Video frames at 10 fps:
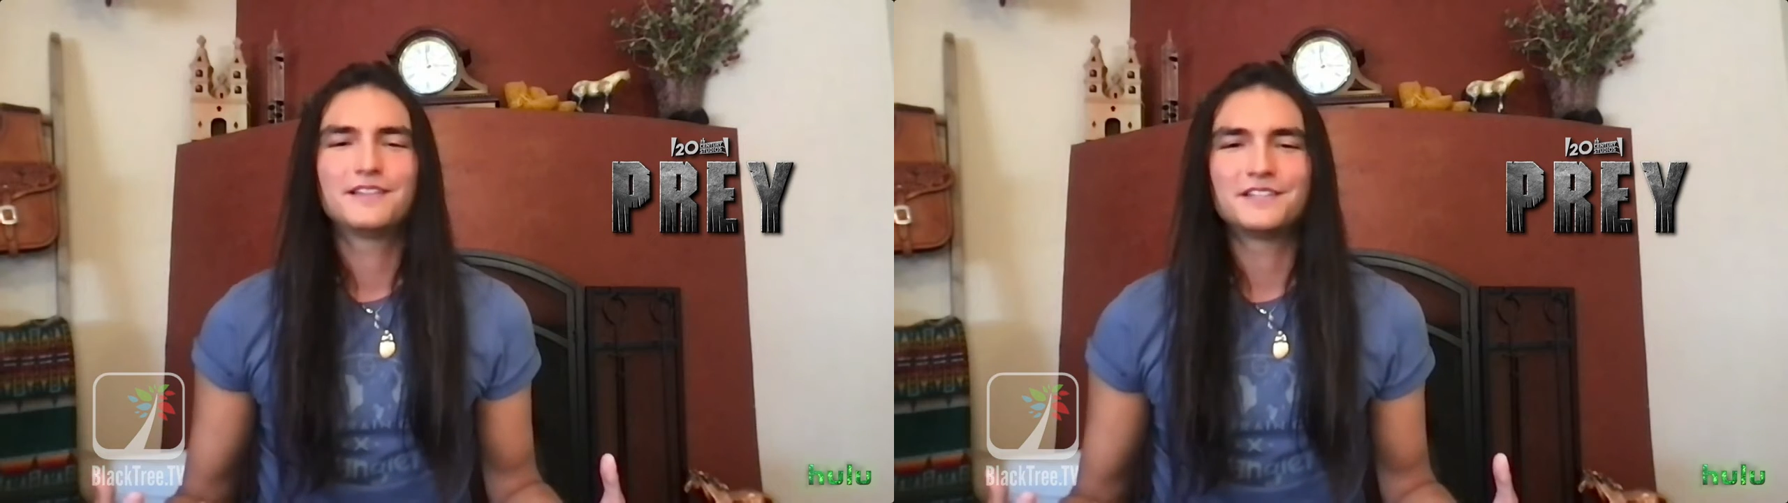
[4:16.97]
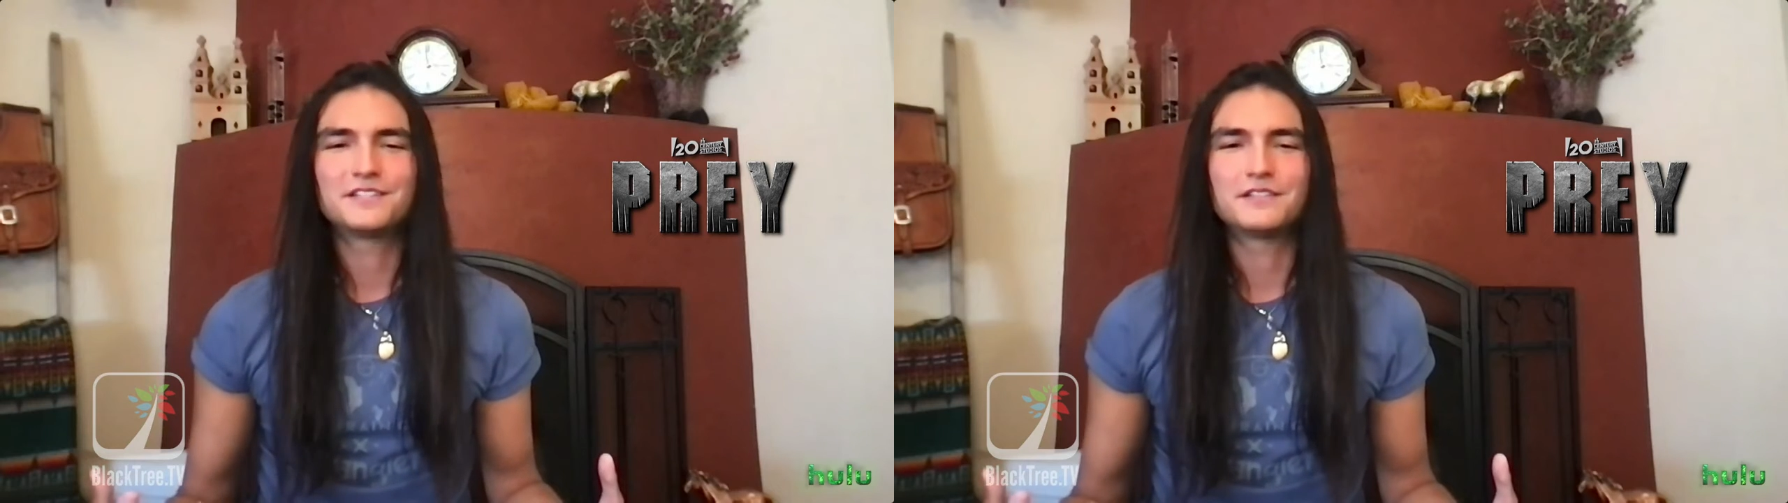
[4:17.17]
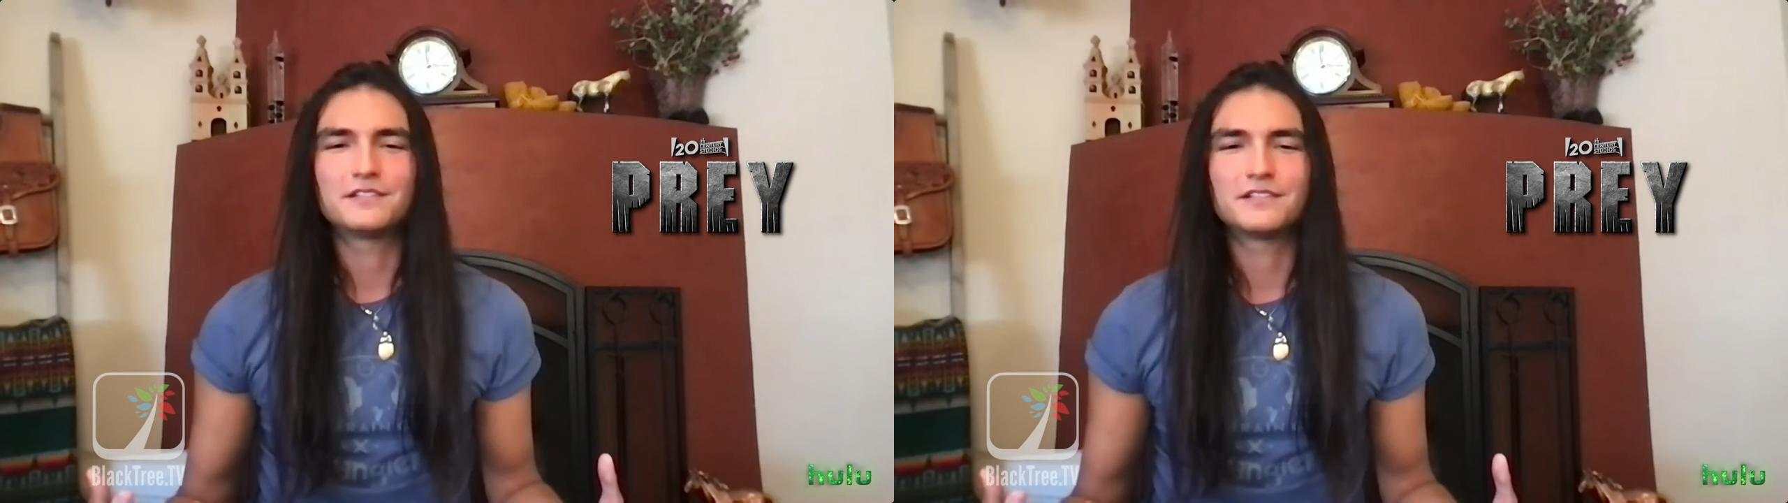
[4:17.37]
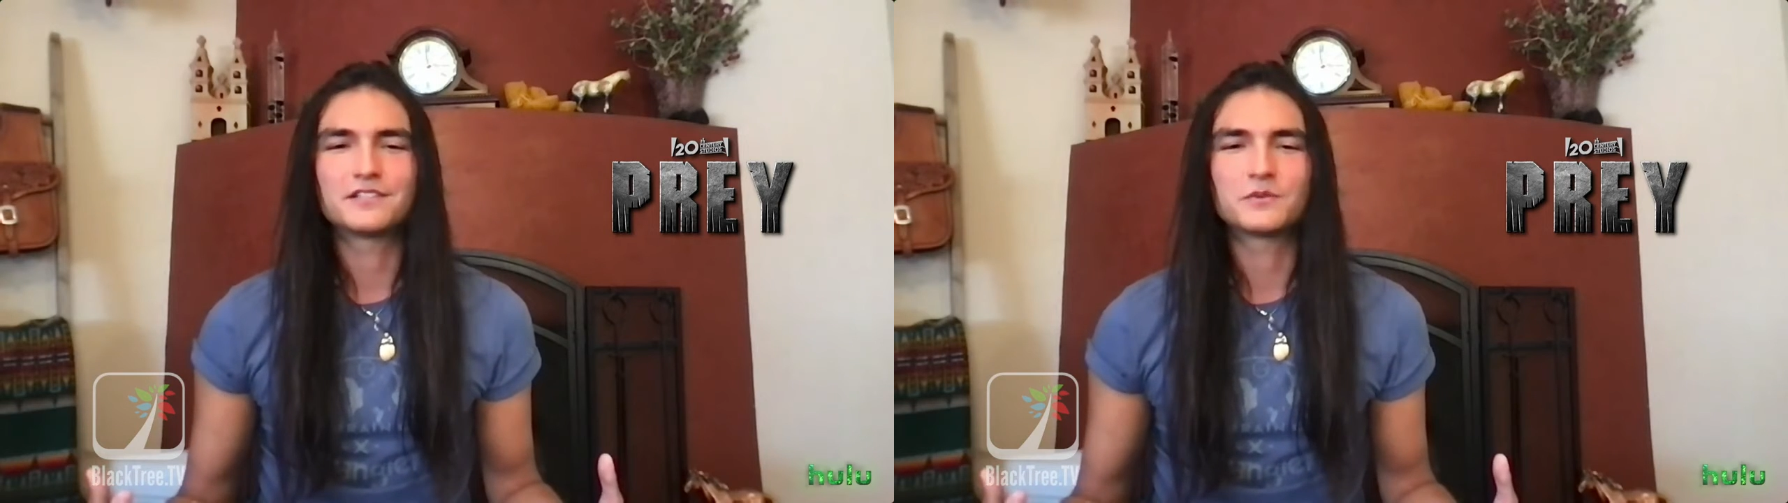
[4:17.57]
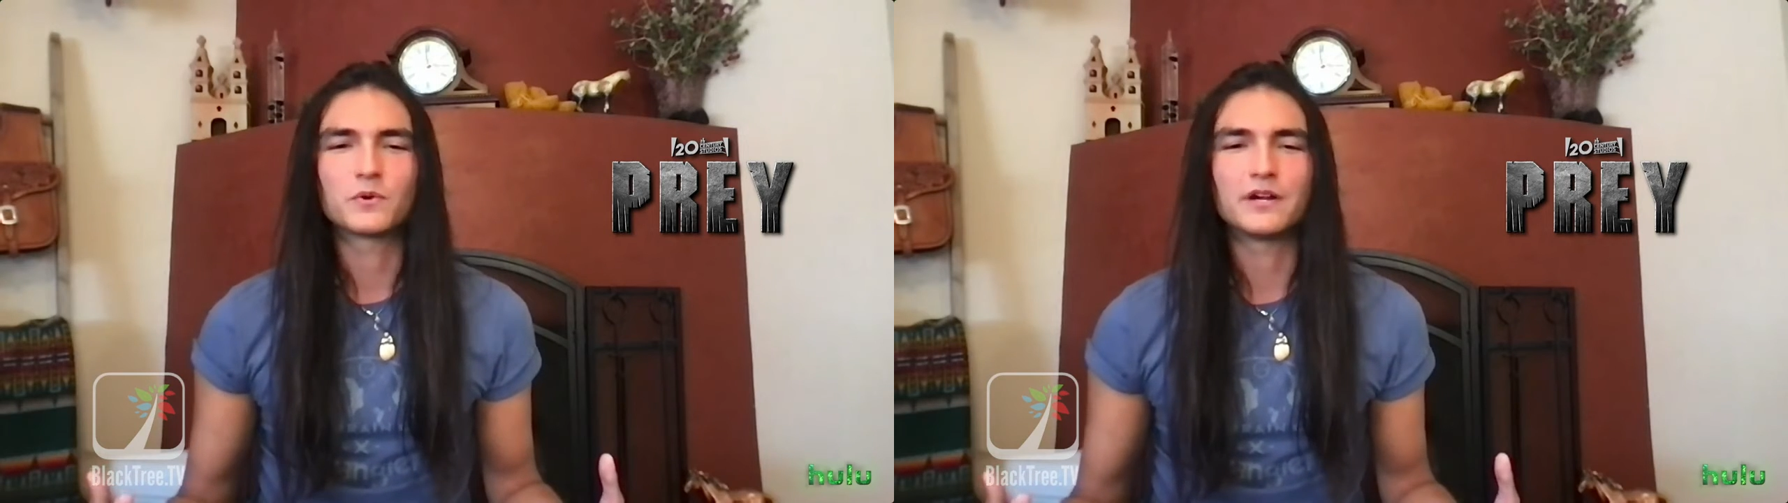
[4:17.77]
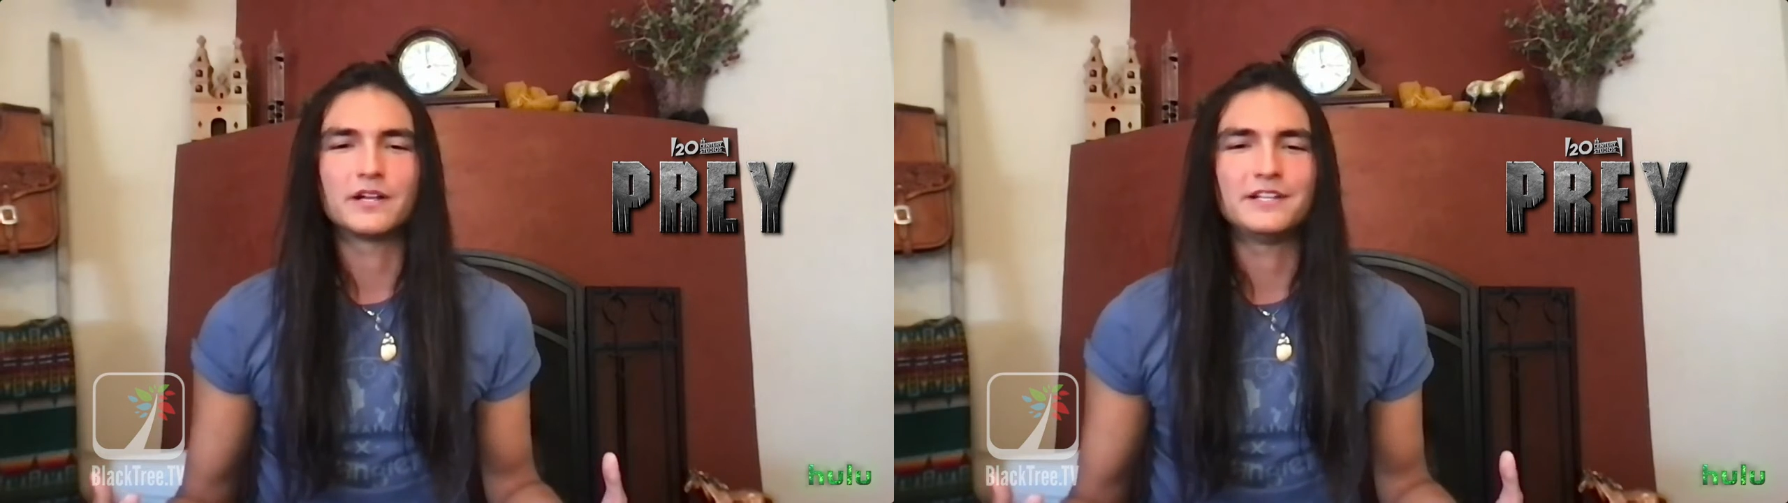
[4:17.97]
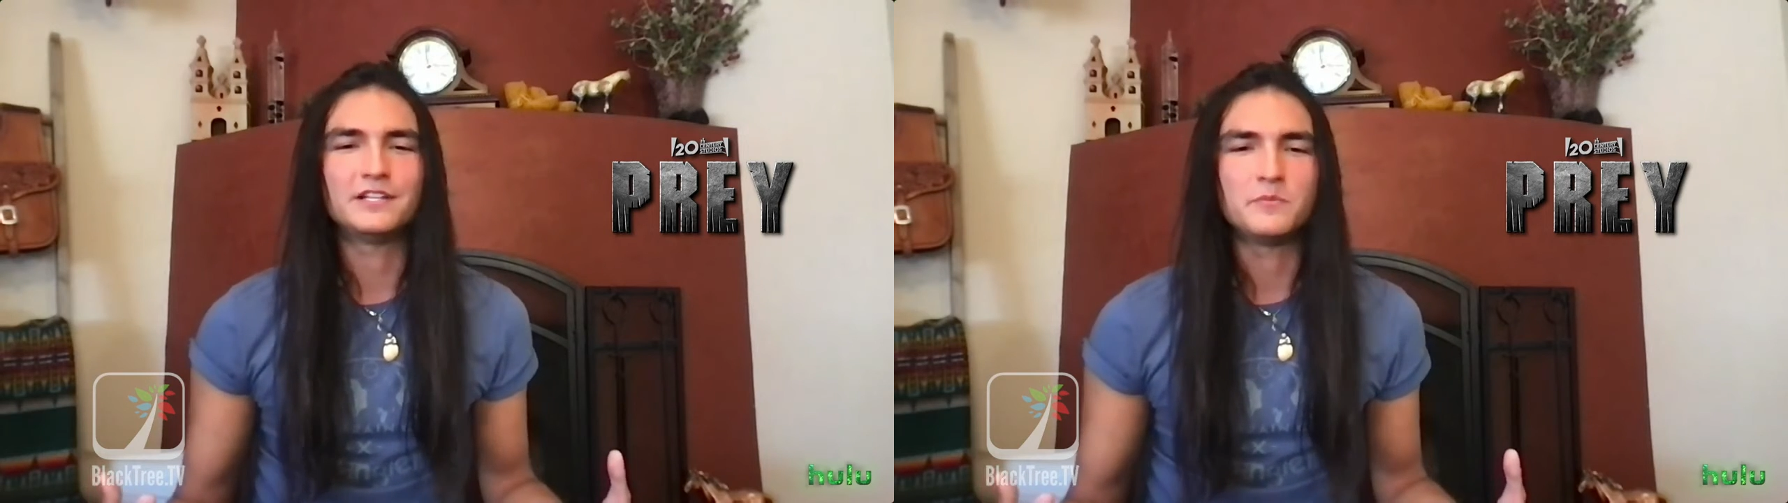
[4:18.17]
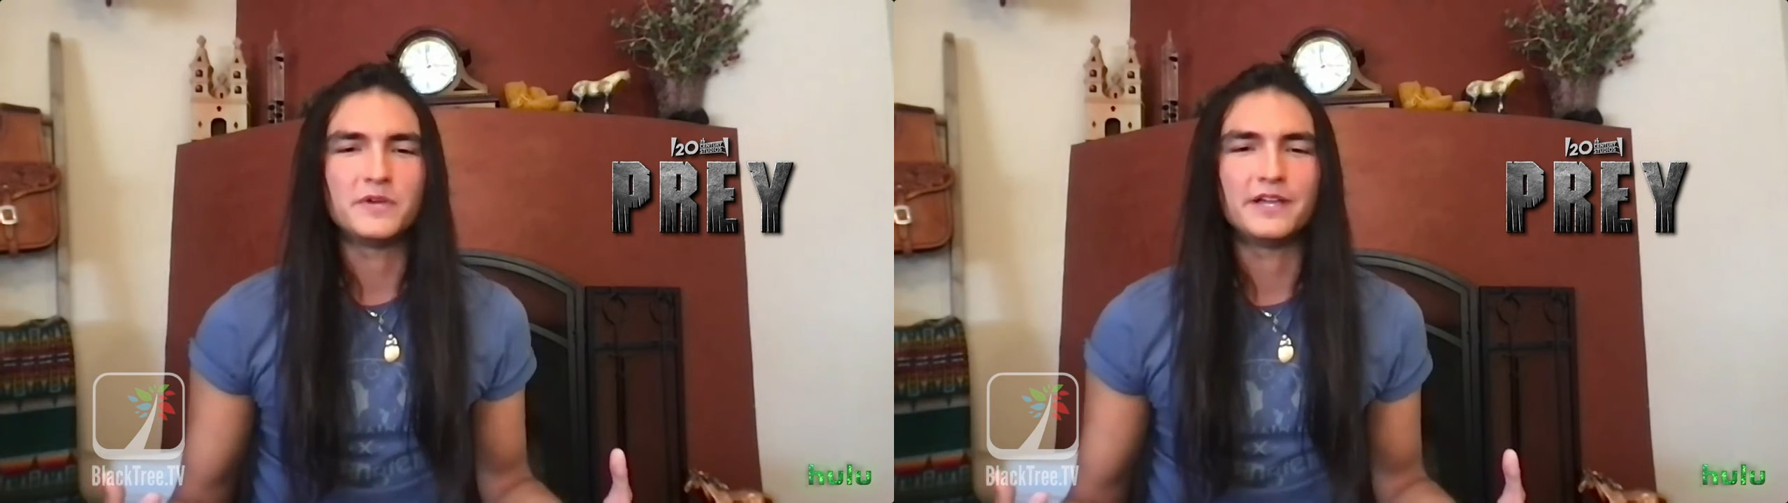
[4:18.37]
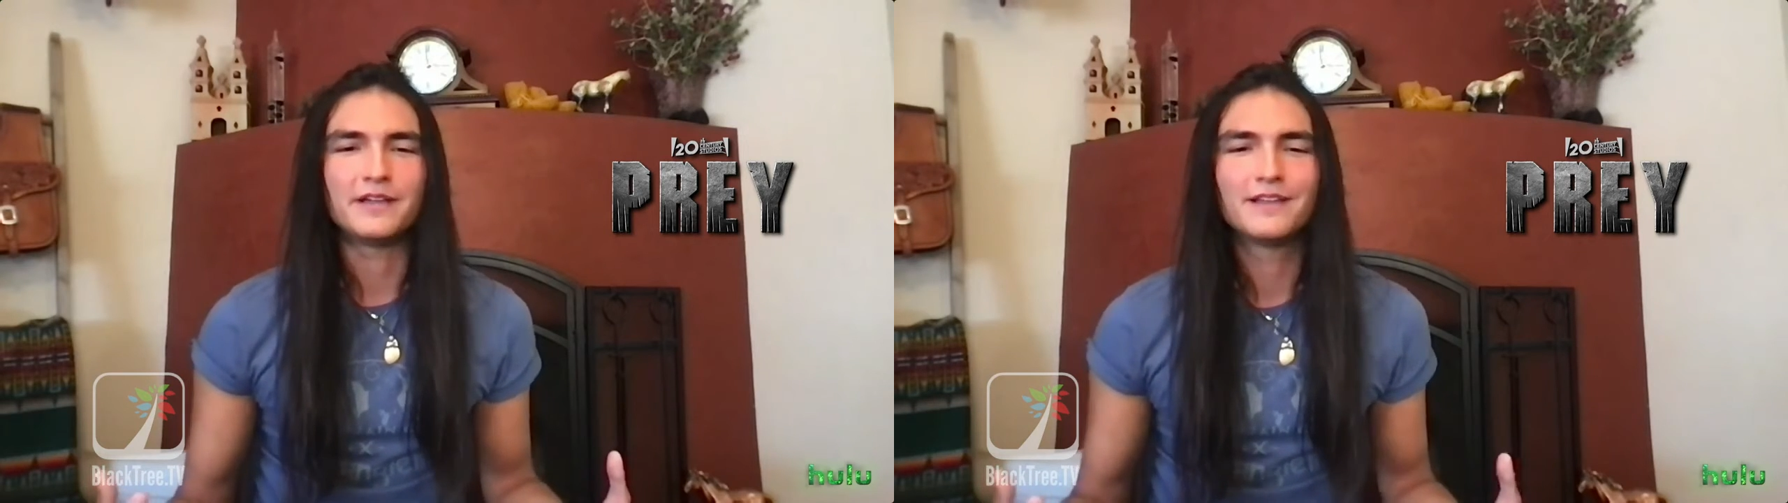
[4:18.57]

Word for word: this is this is where I need to be.